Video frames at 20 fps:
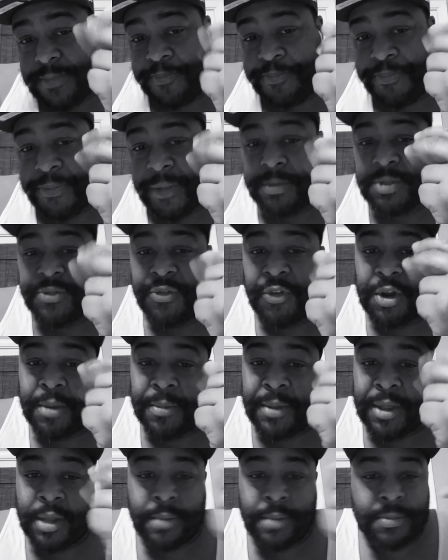It was for them
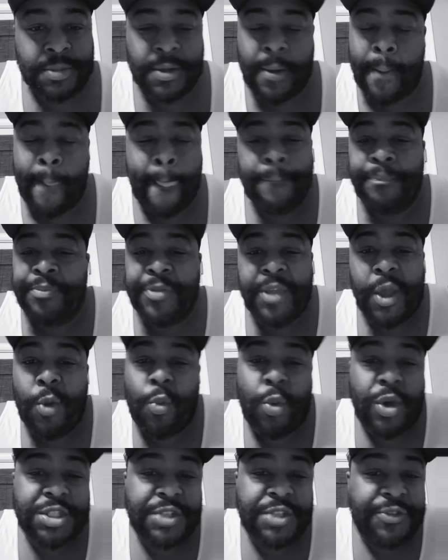M's. It
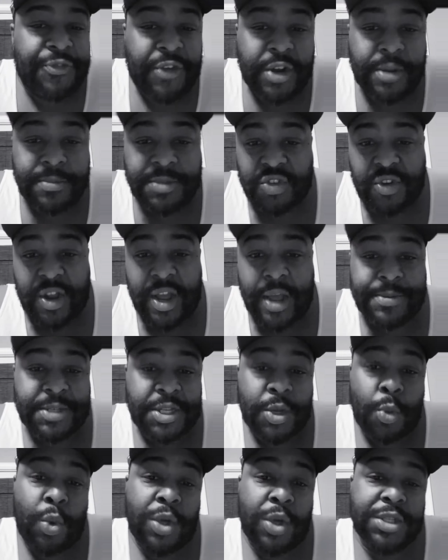wasn't for them straps. It
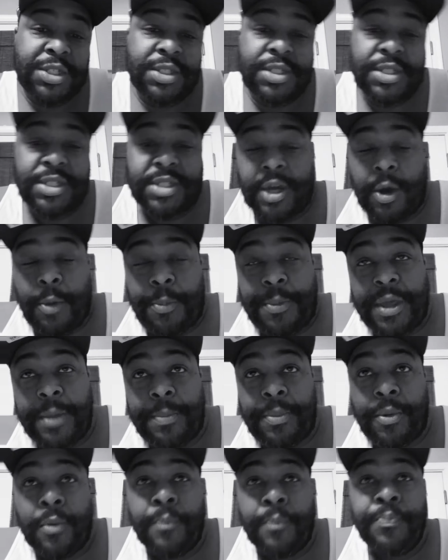wasn't to tell
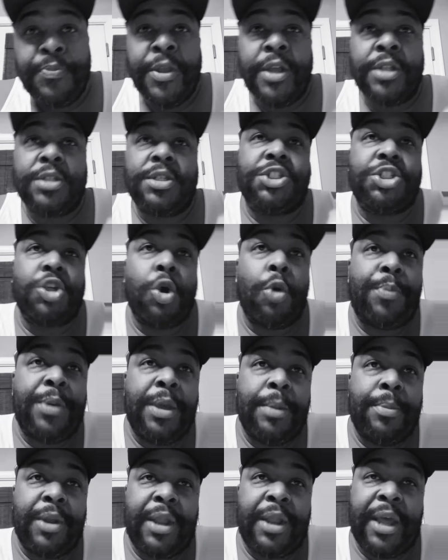people, to show
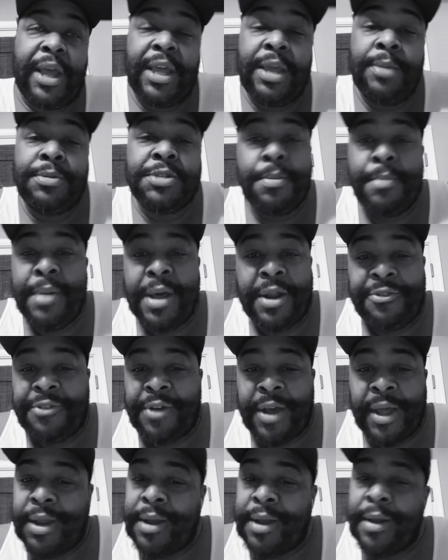people that he was the better
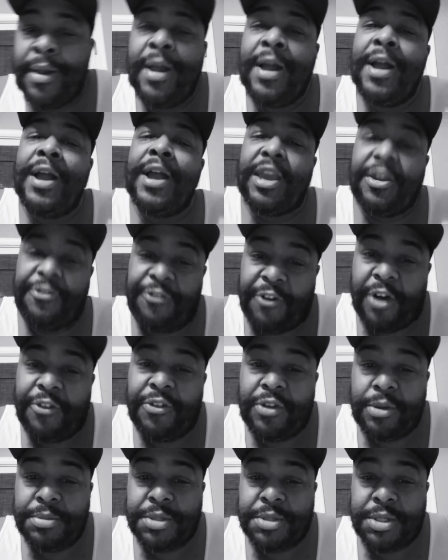fighter. He fought for
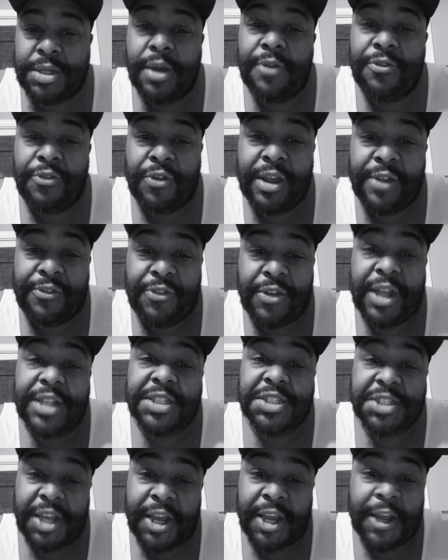them for that
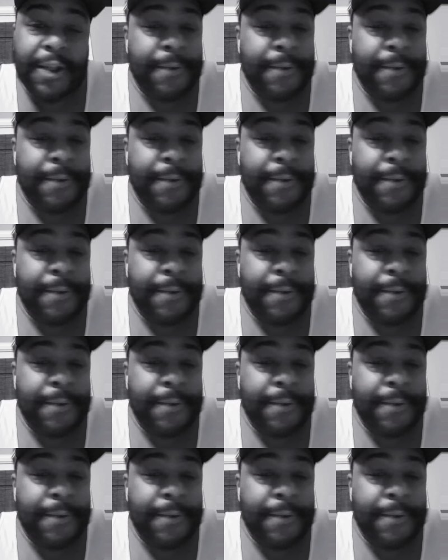check.